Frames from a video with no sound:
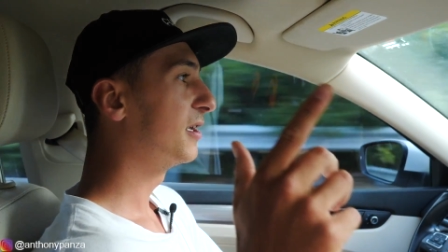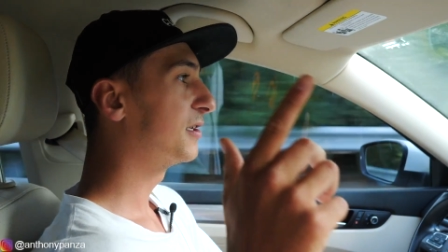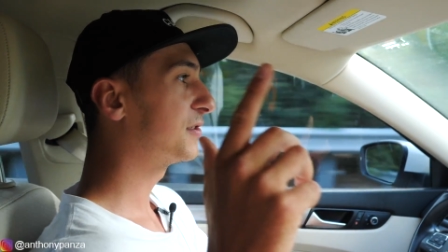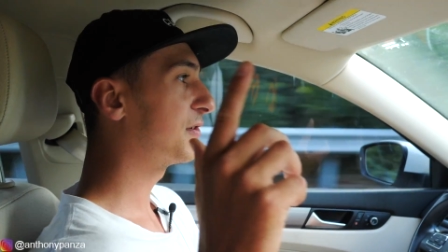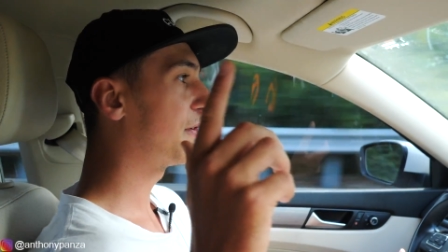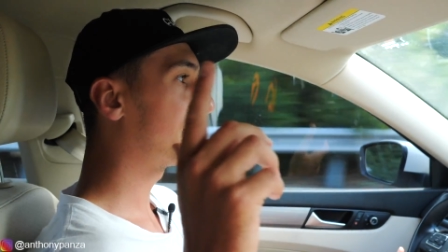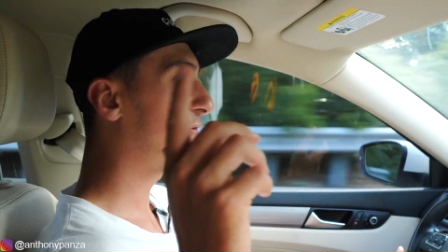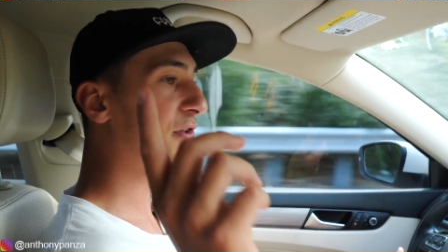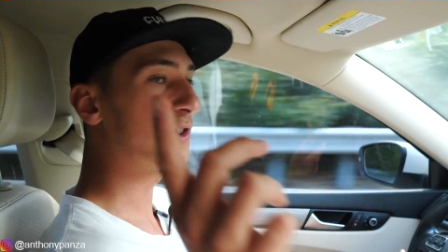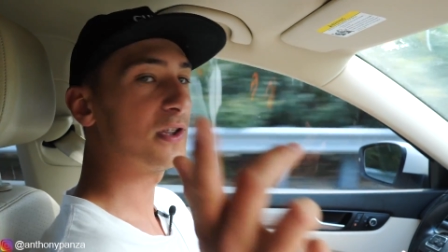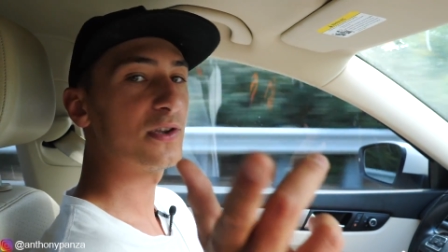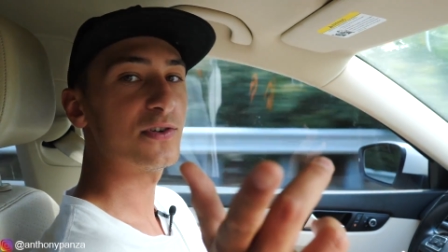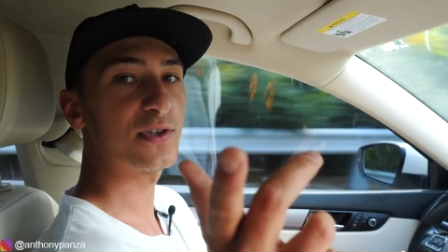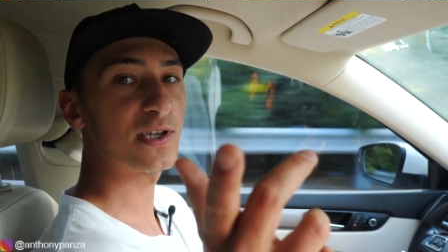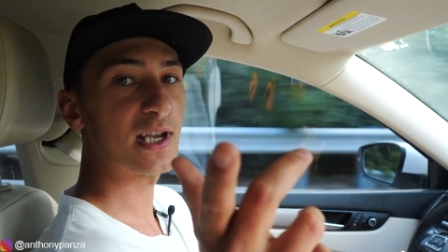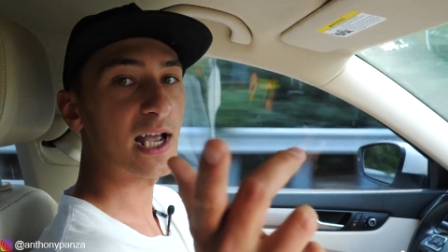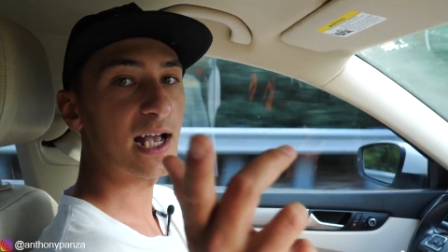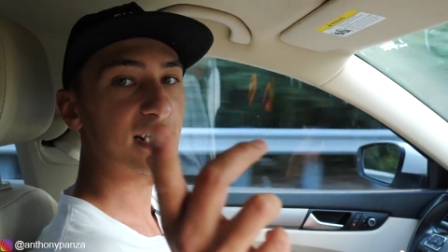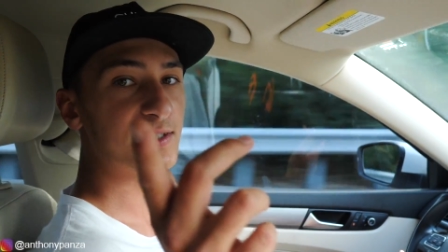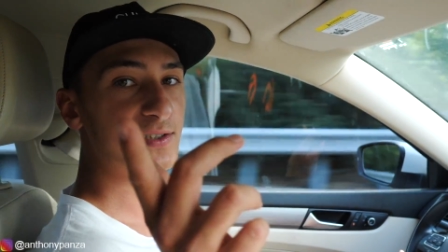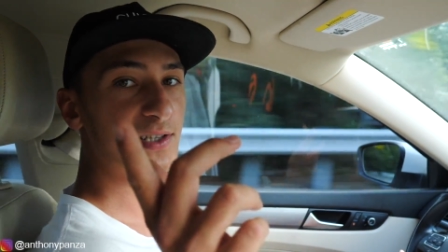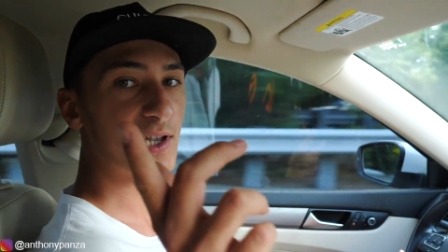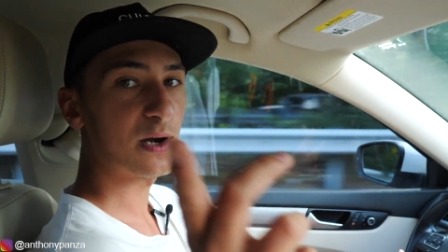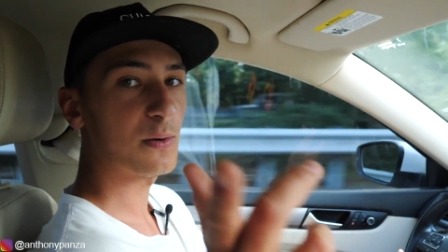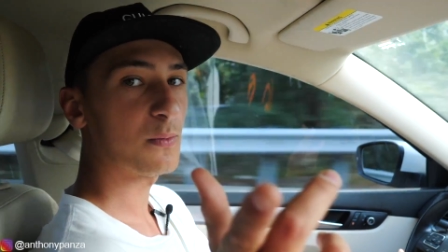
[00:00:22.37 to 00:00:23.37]
So for those of you
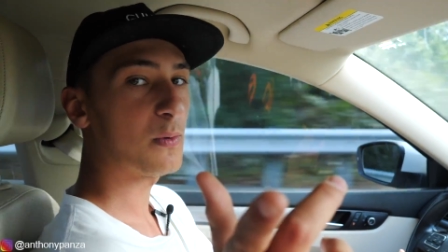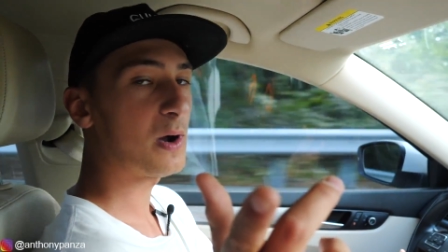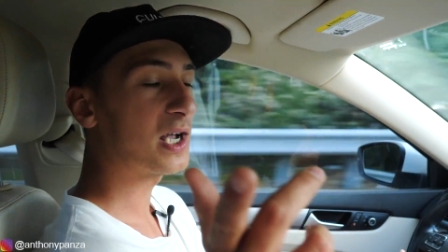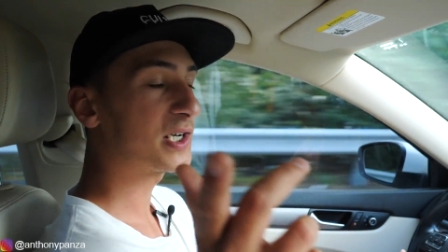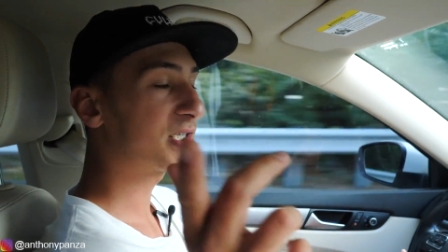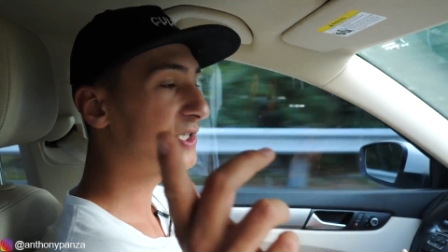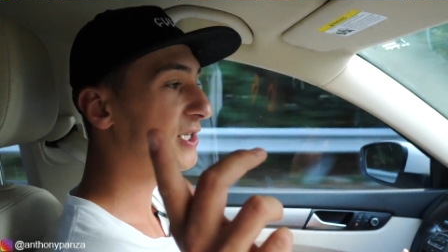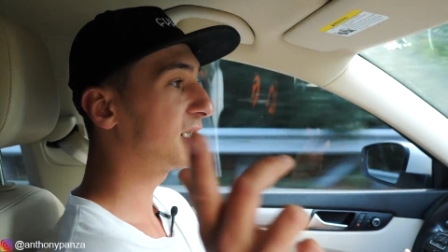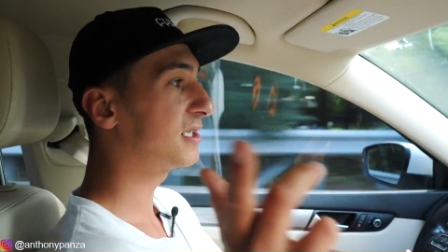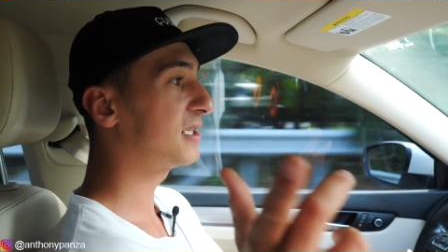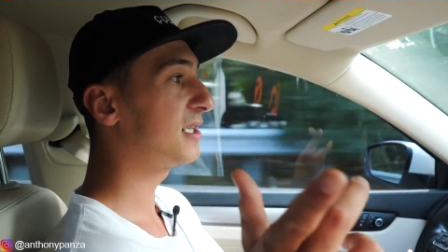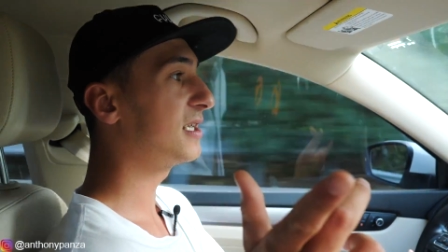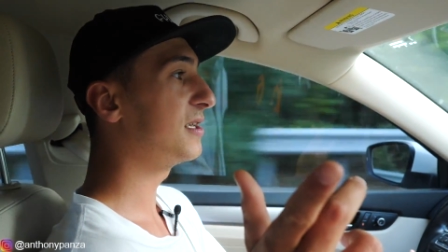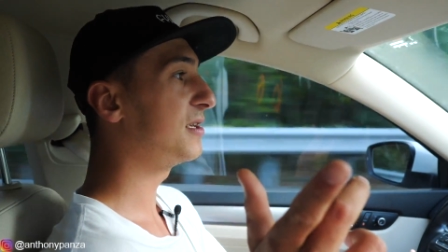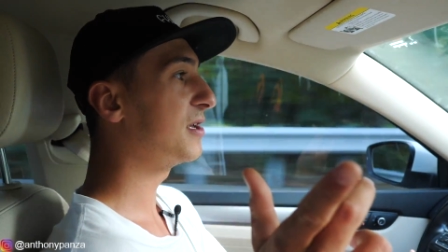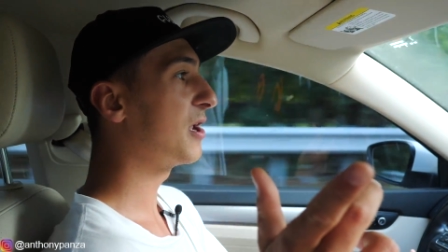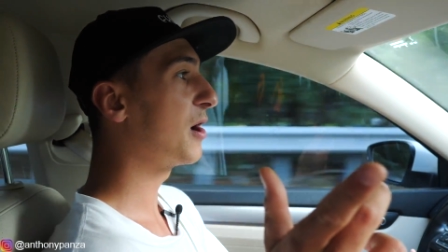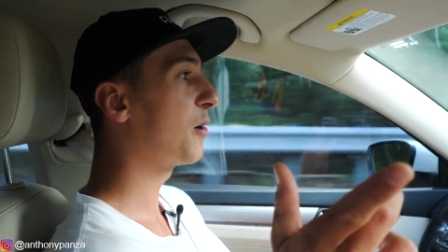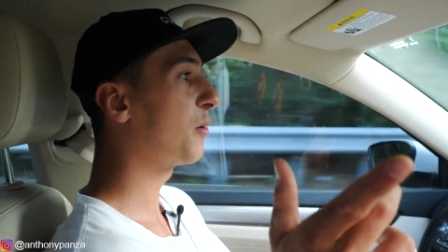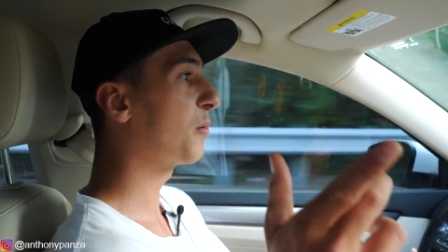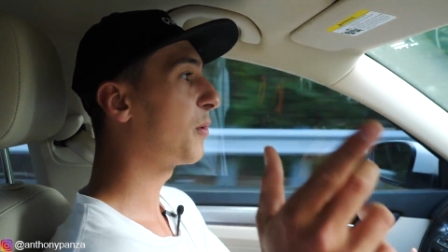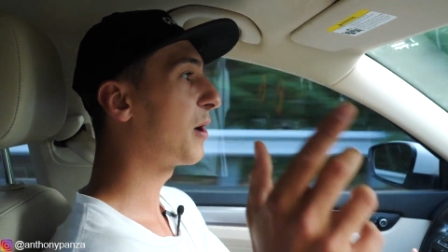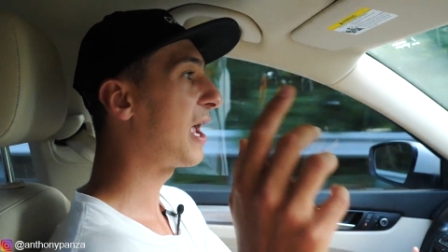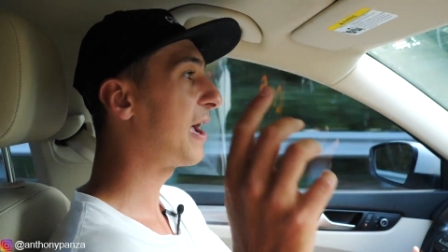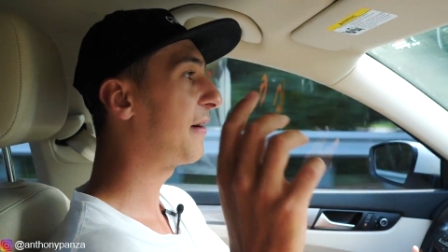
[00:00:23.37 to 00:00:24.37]
guys that are watching, didn't
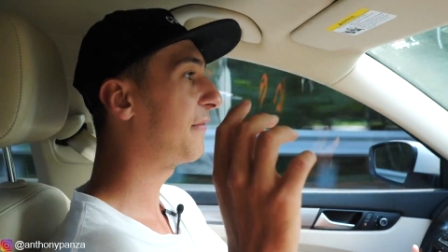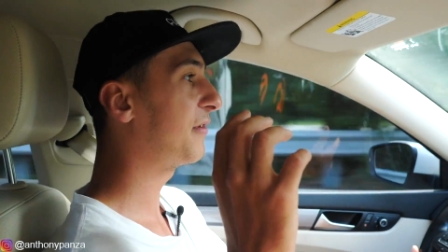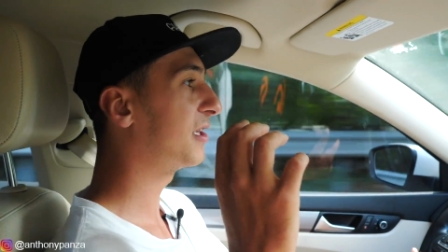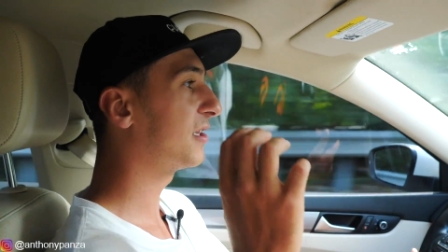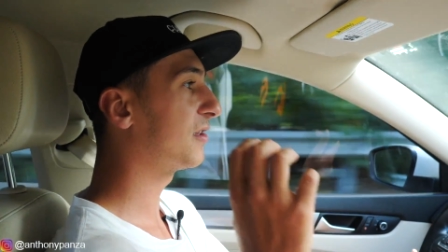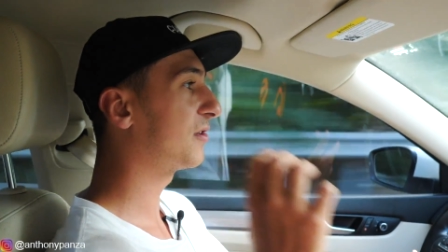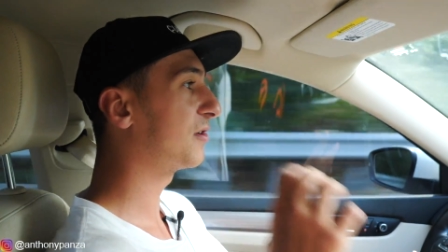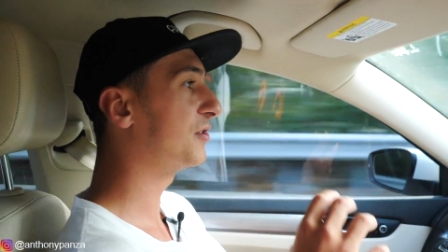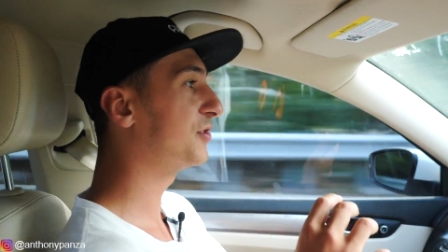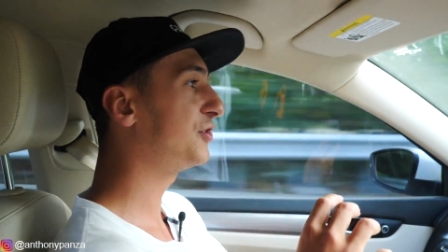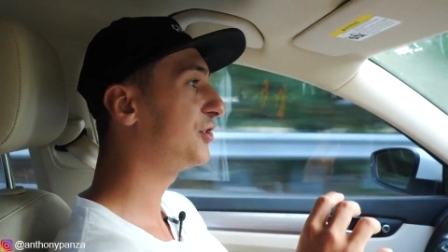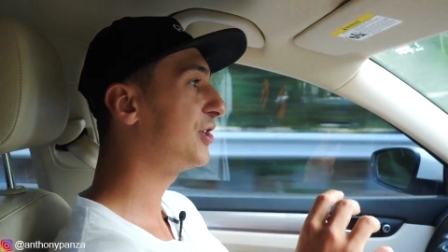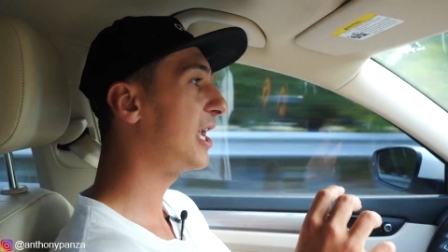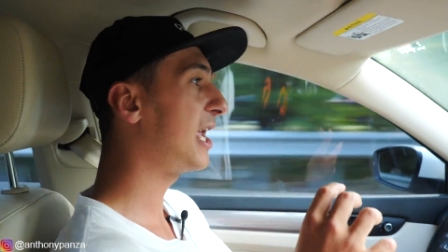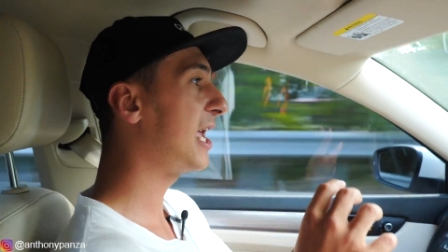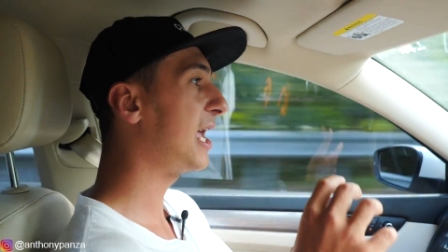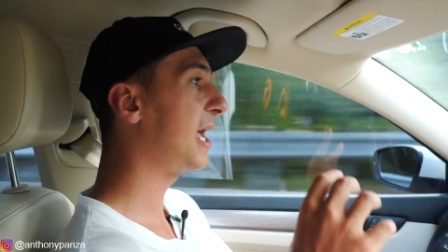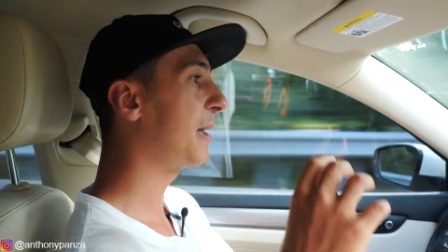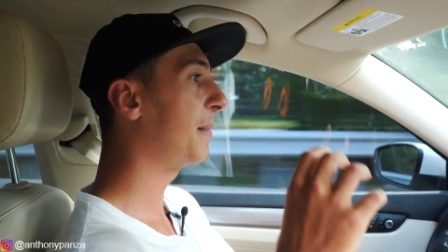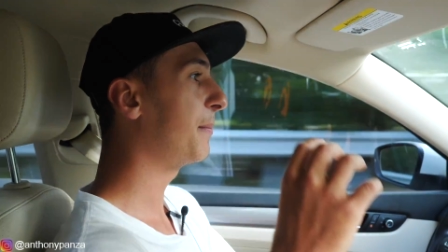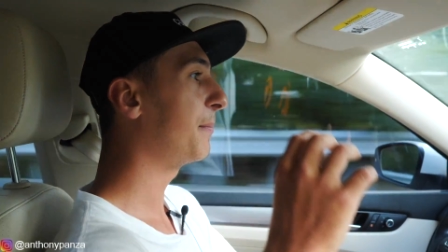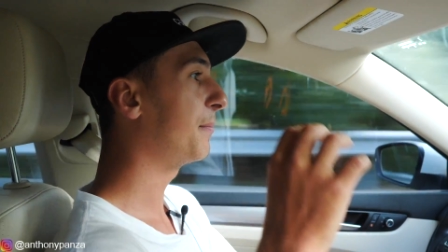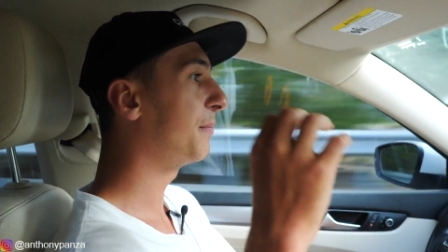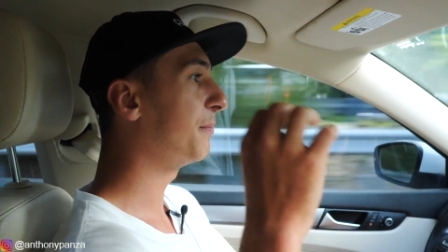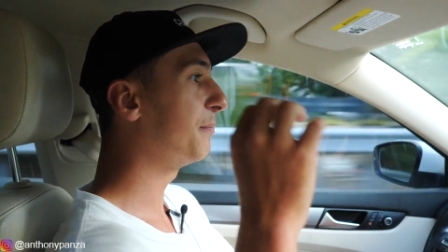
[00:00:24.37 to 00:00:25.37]
know, we're having a little
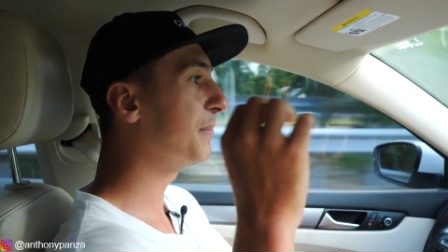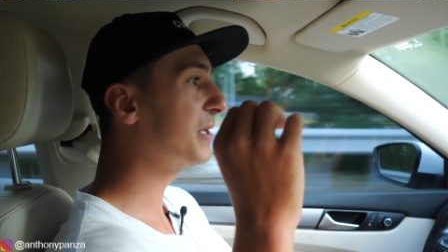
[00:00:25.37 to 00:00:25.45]
jam,